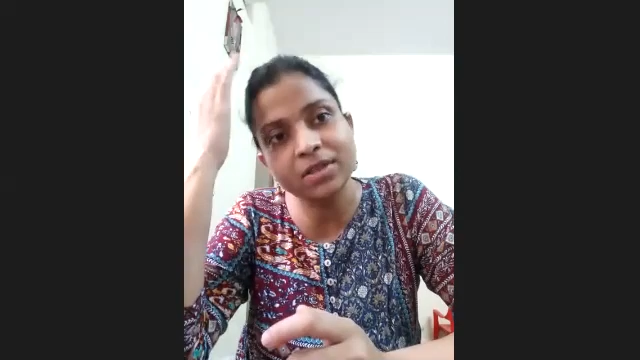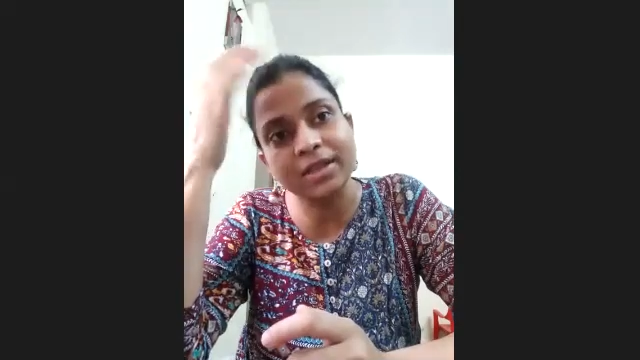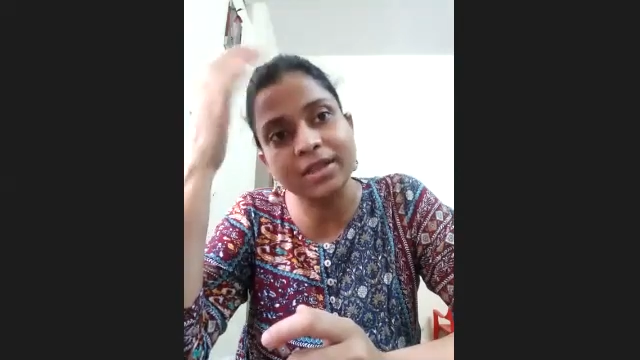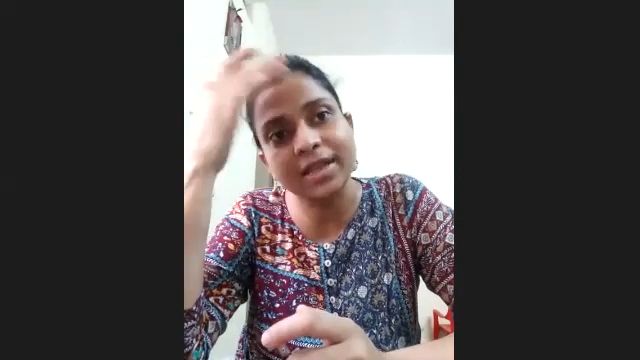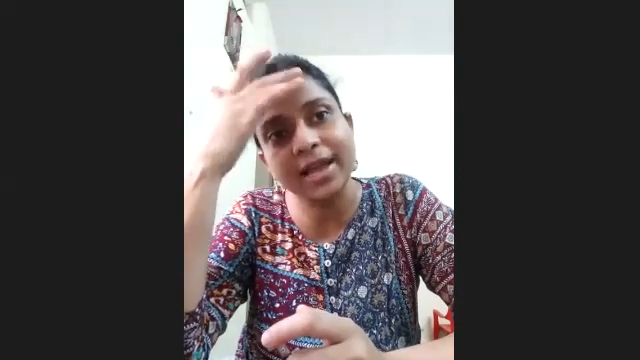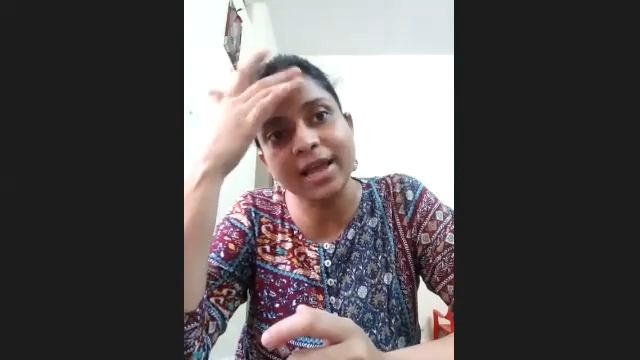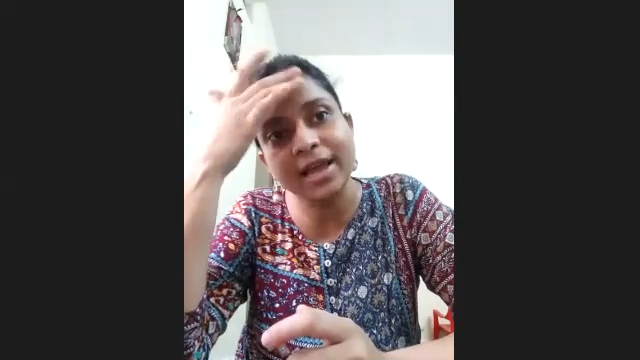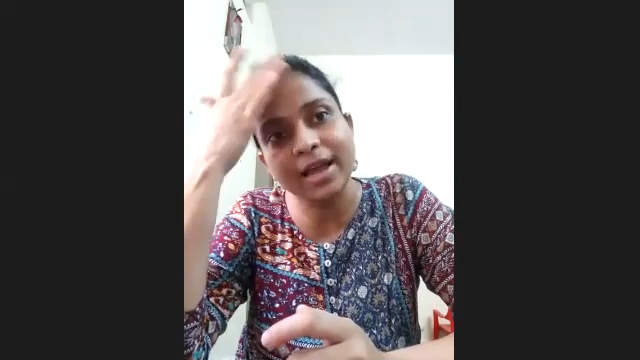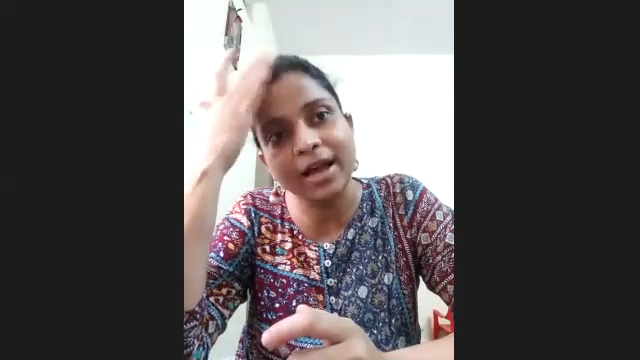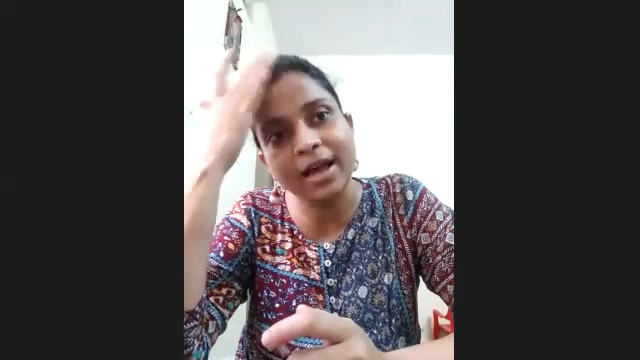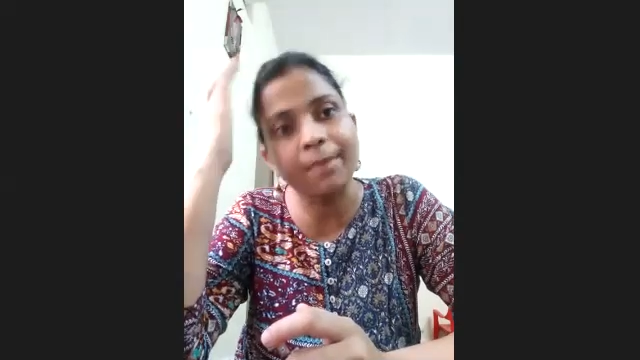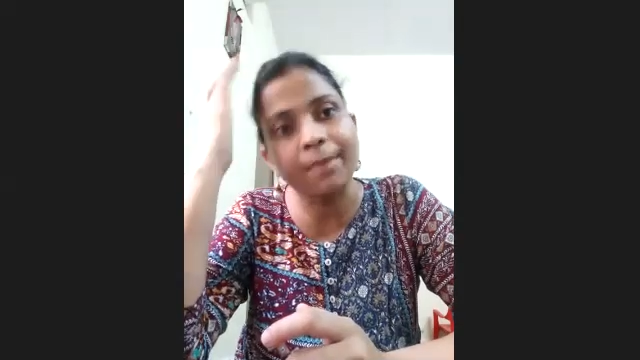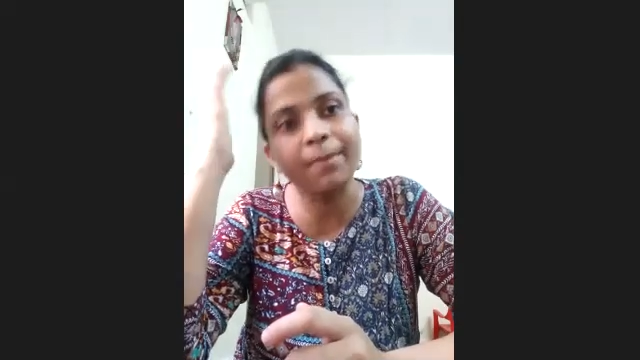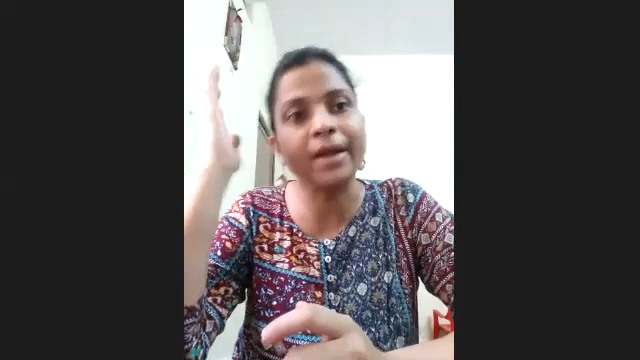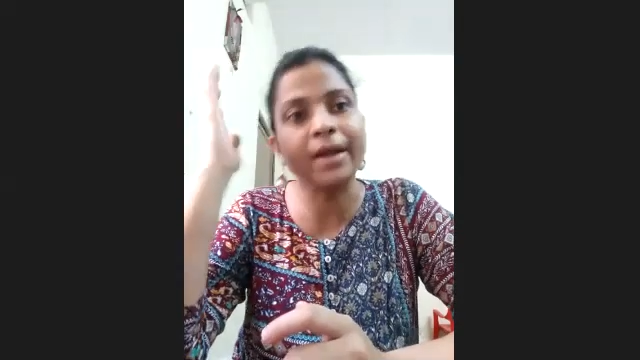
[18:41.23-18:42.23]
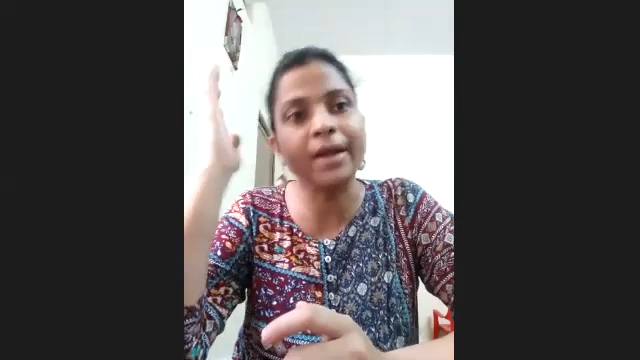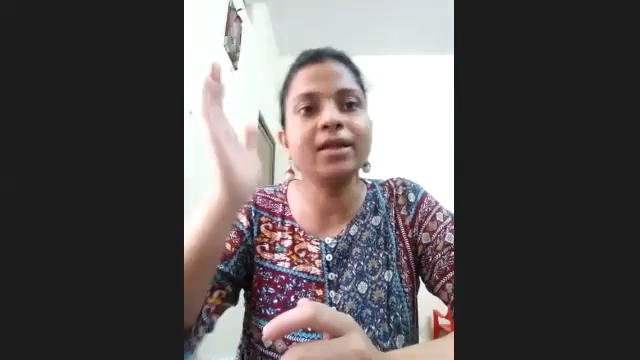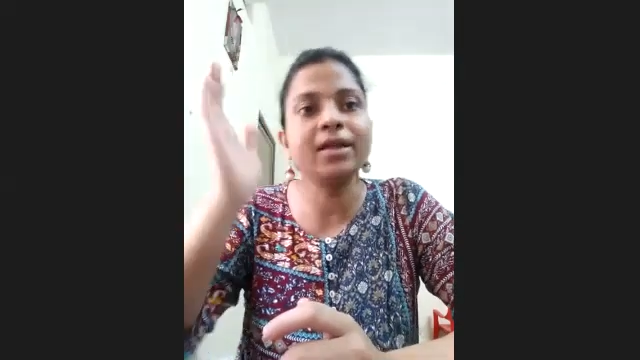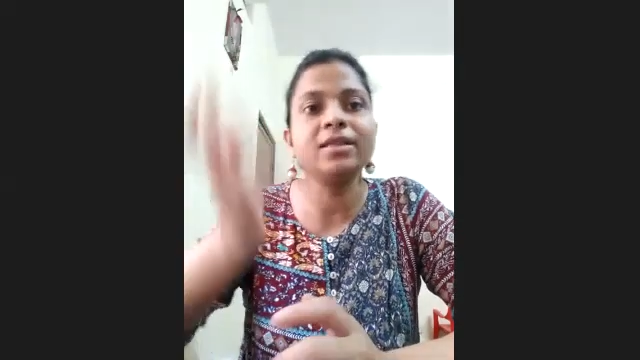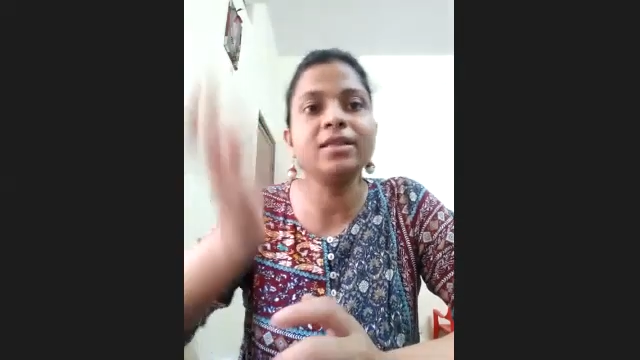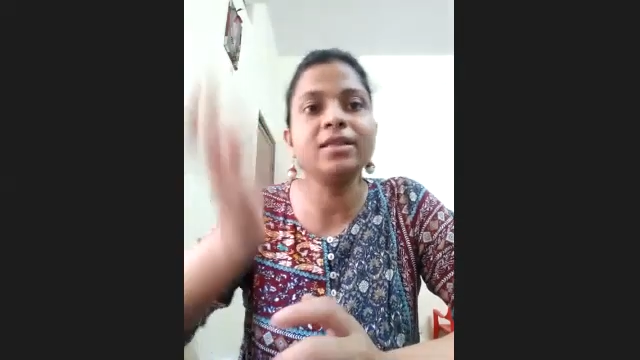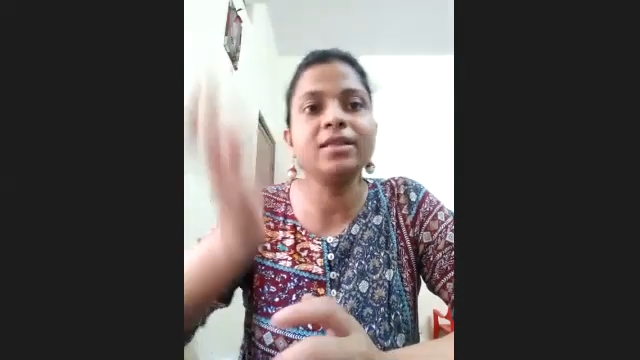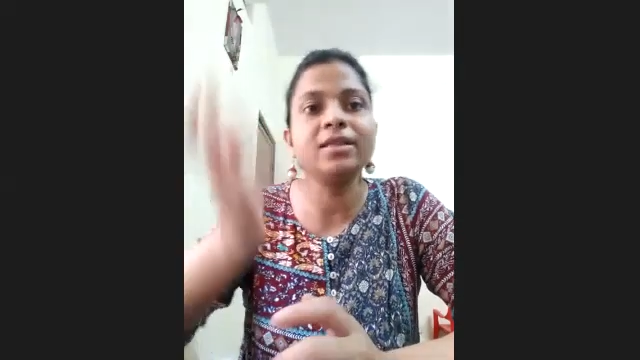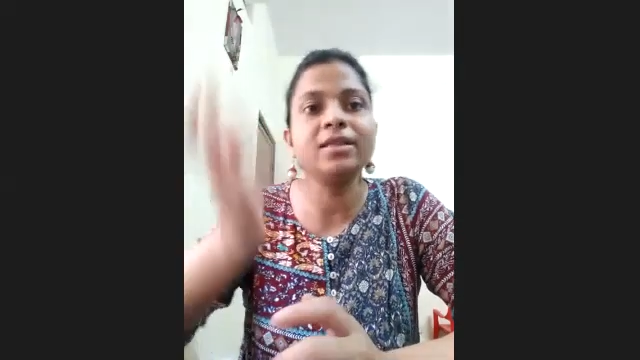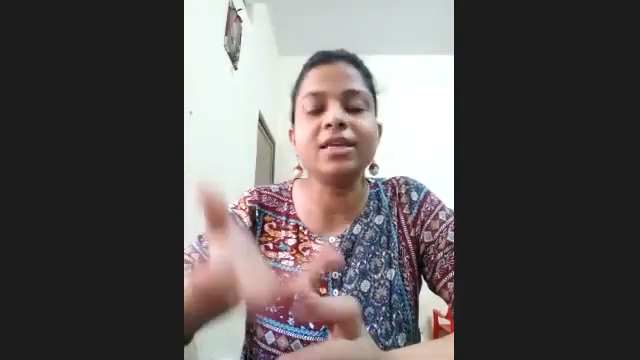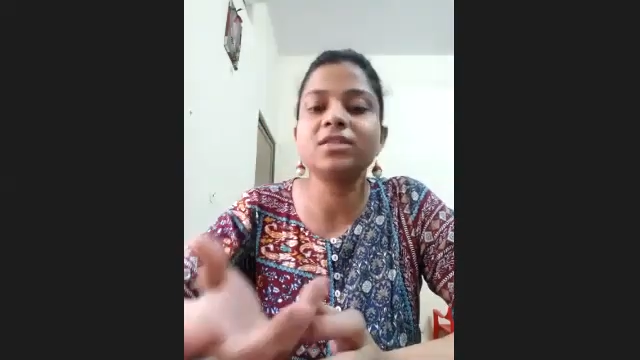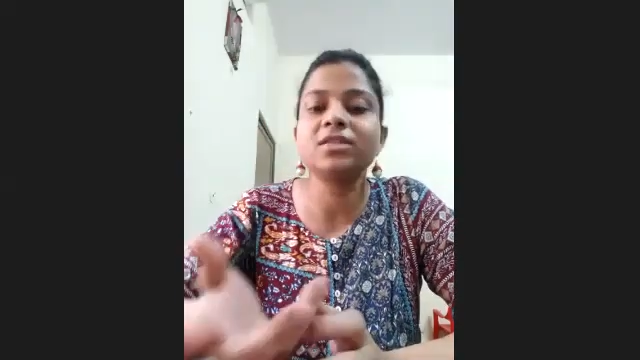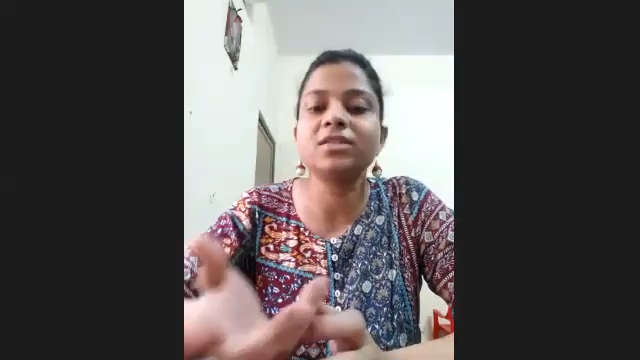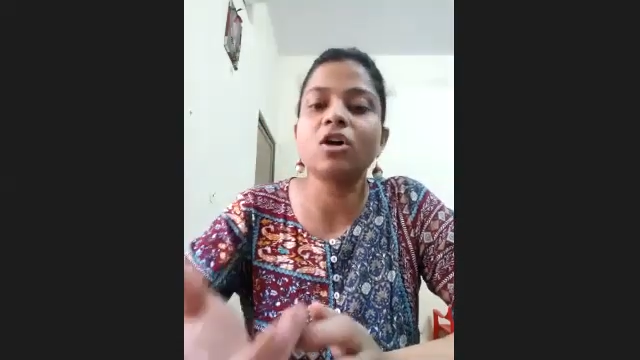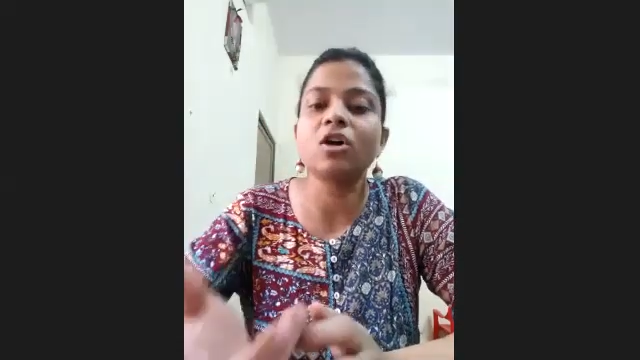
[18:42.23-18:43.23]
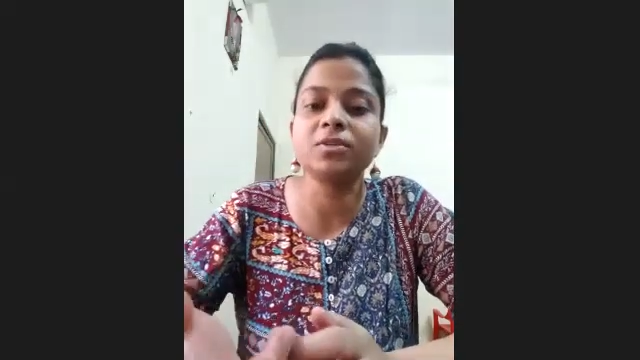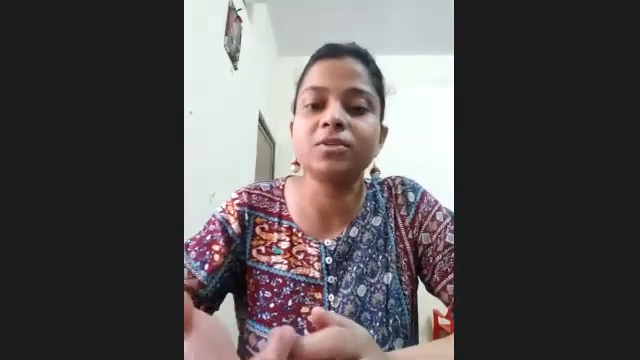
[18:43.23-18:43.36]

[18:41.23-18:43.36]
they abandon these objects.